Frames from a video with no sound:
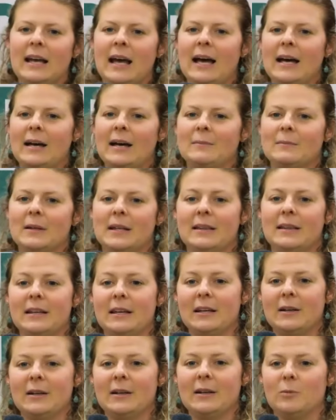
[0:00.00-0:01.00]
And
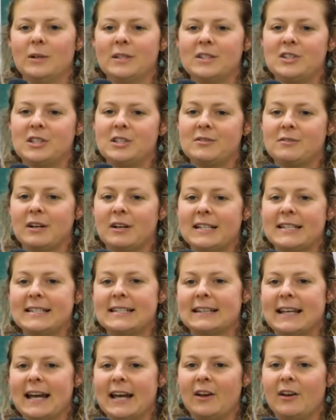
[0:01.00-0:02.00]
then once she's ready
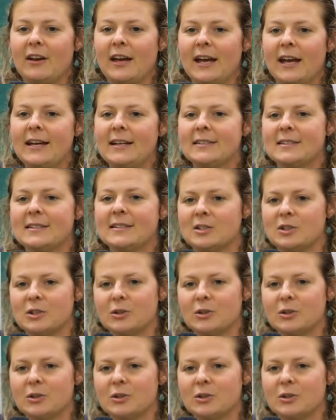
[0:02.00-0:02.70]
to lay her eggs,